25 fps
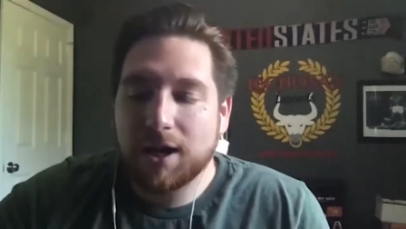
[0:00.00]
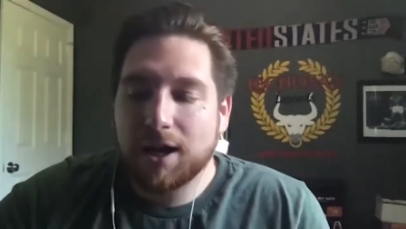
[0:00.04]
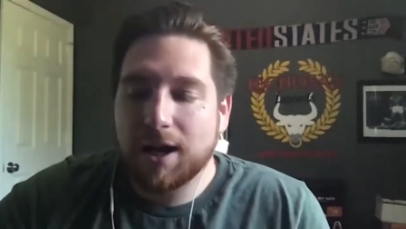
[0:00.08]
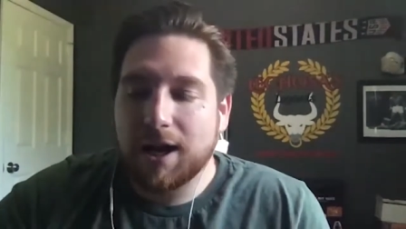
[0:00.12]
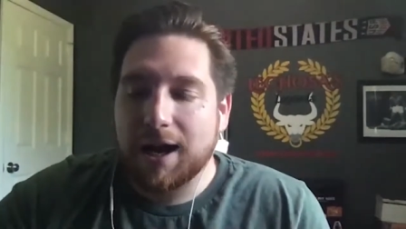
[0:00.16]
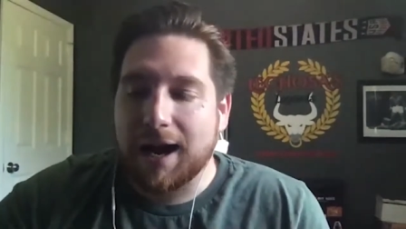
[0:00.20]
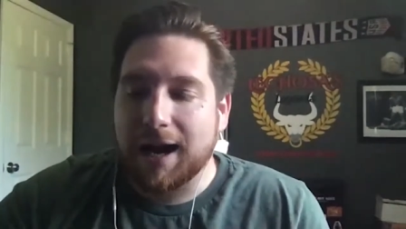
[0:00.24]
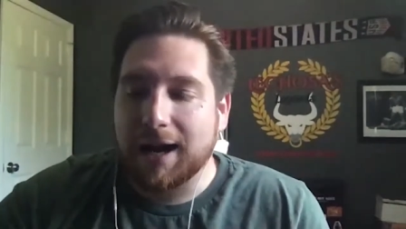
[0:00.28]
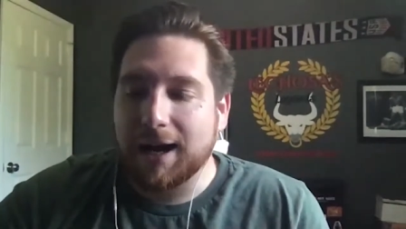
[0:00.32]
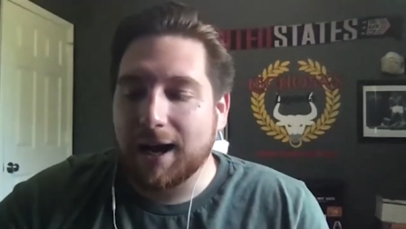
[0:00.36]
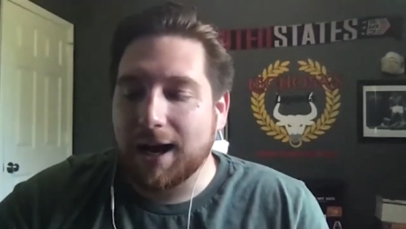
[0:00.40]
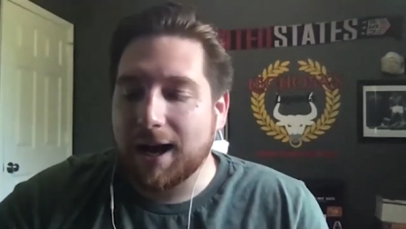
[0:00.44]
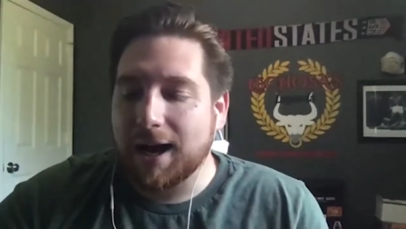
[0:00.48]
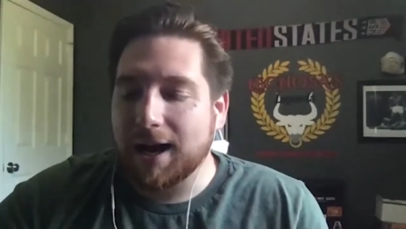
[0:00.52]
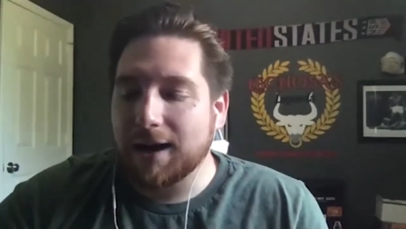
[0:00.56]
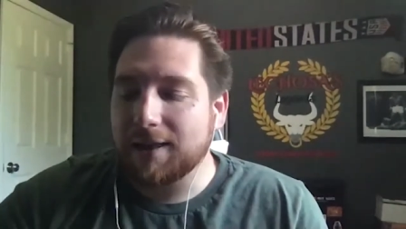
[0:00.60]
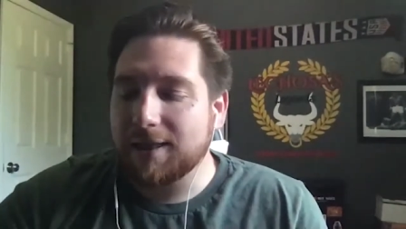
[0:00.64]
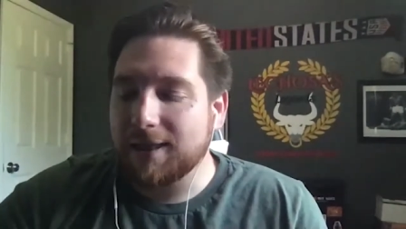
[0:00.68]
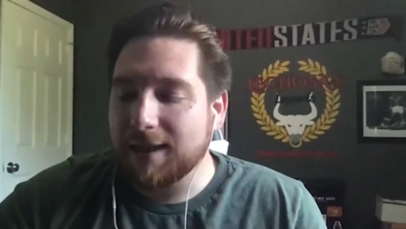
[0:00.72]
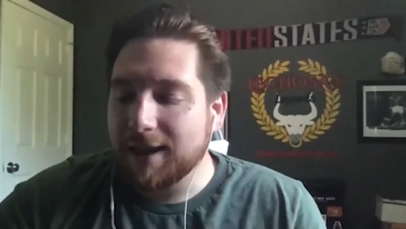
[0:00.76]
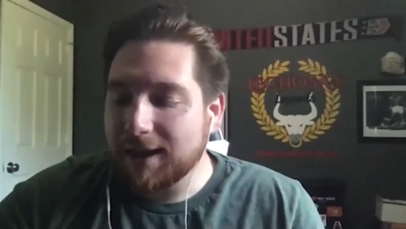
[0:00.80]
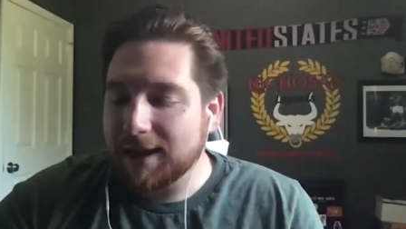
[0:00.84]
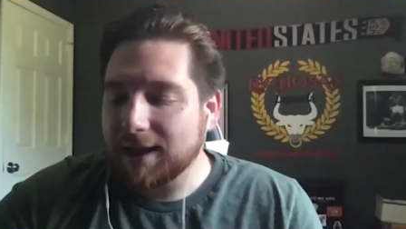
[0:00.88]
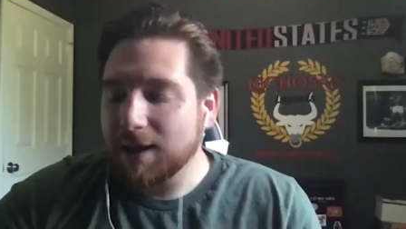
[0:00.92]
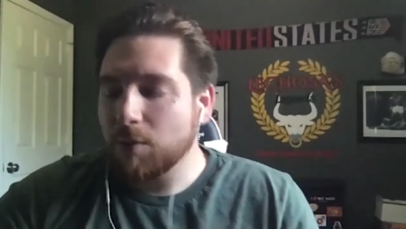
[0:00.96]
I, I
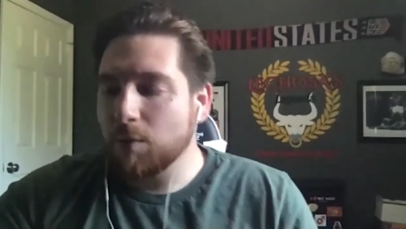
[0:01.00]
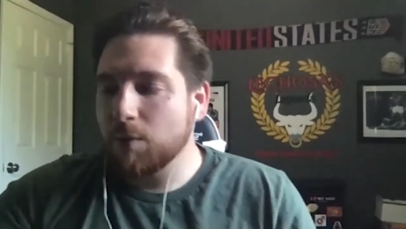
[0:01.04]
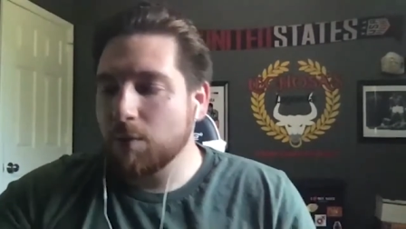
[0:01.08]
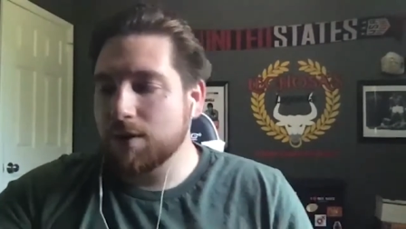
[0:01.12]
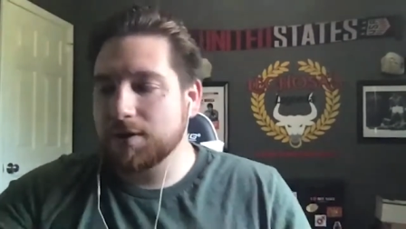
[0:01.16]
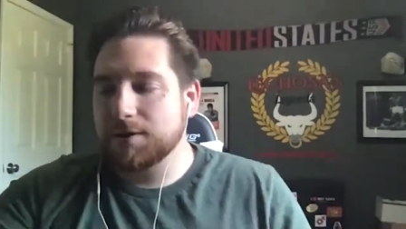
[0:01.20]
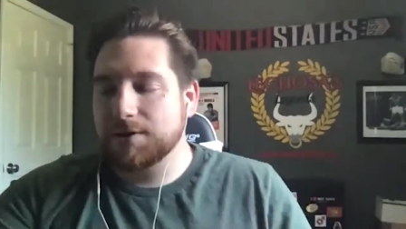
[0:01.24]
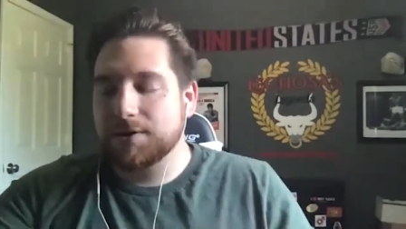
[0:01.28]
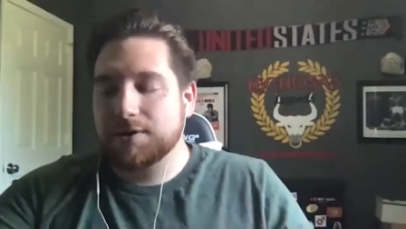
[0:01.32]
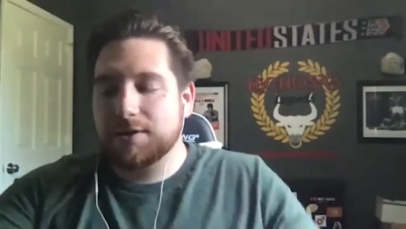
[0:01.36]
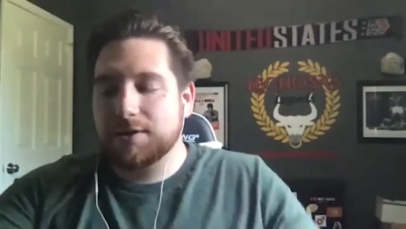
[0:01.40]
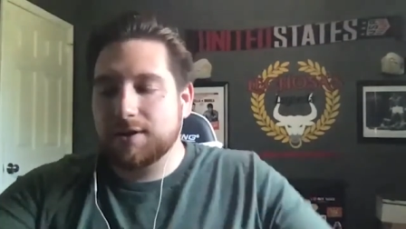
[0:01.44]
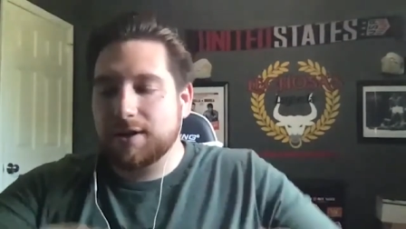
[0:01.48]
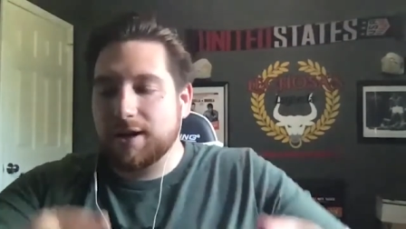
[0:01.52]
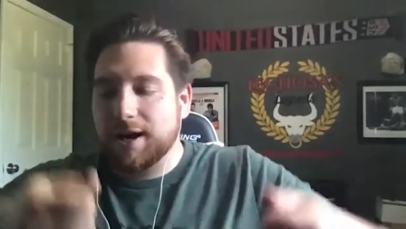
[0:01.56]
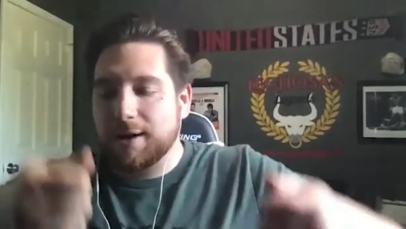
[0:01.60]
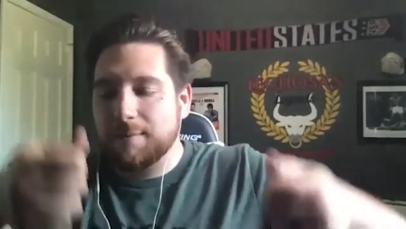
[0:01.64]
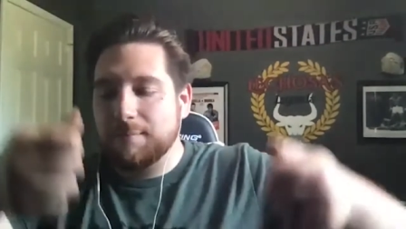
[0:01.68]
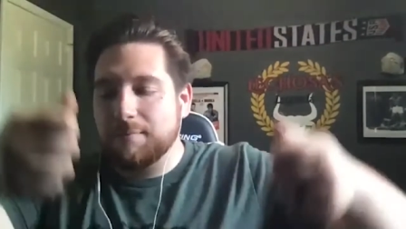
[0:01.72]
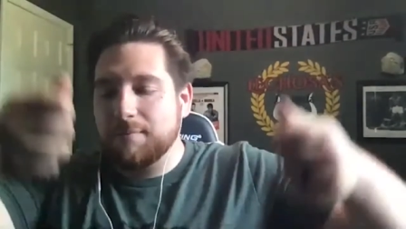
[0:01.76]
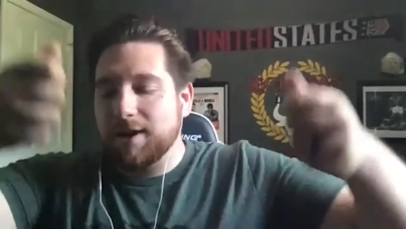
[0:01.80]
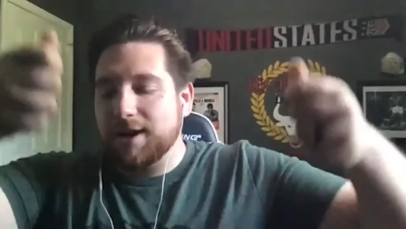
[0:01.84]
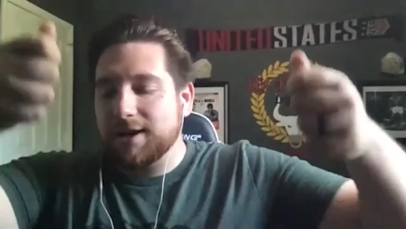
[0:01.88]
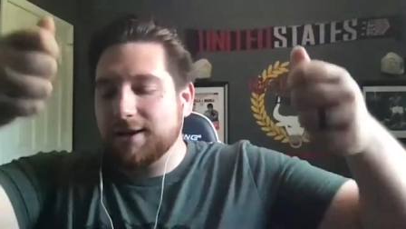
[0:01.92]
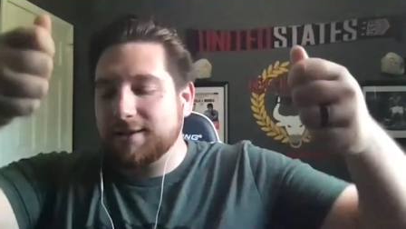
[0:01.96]
think it was I,
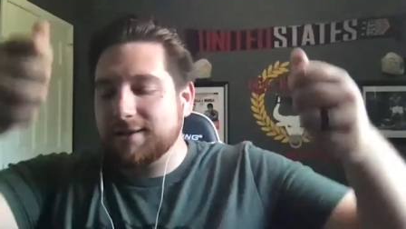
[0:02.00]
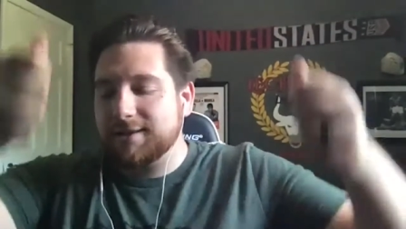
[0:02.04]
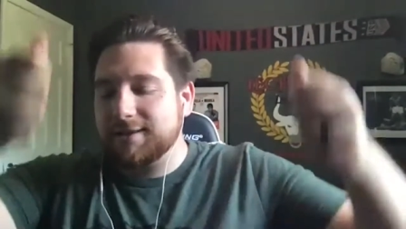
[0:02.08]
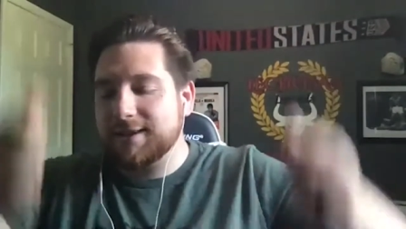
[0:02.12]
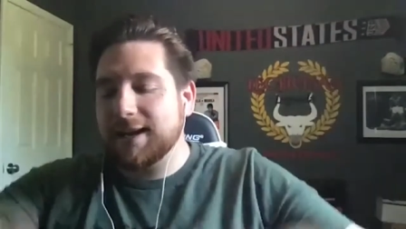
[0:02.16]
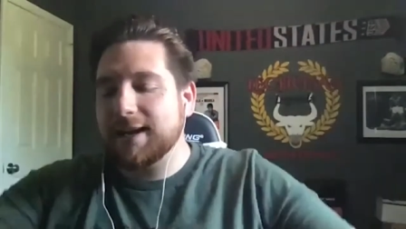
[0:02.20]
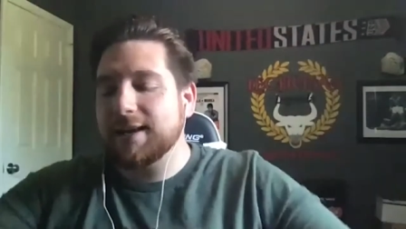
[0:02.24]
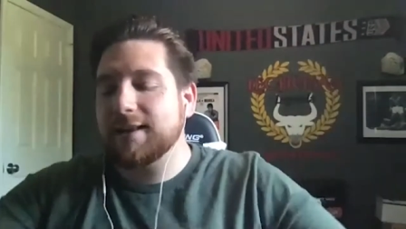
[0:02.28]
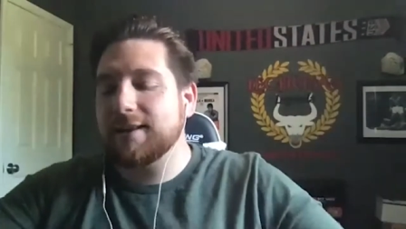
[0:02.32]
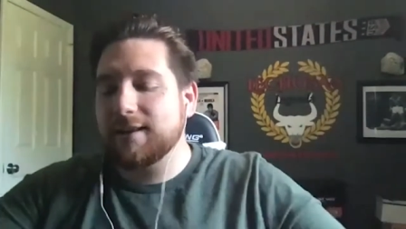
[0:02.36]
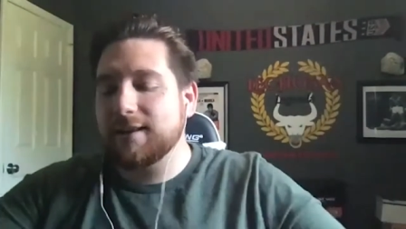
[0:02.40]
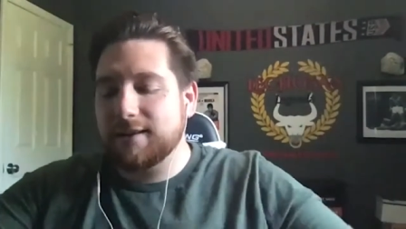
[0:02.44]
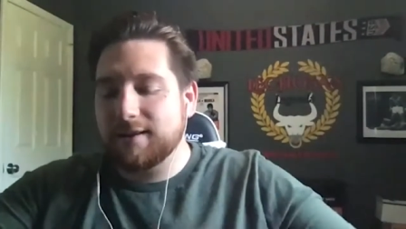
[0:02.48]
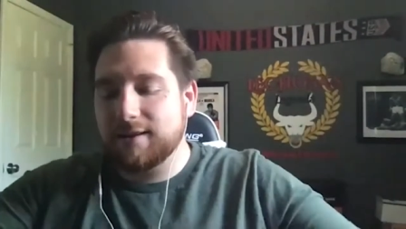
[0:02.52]
I set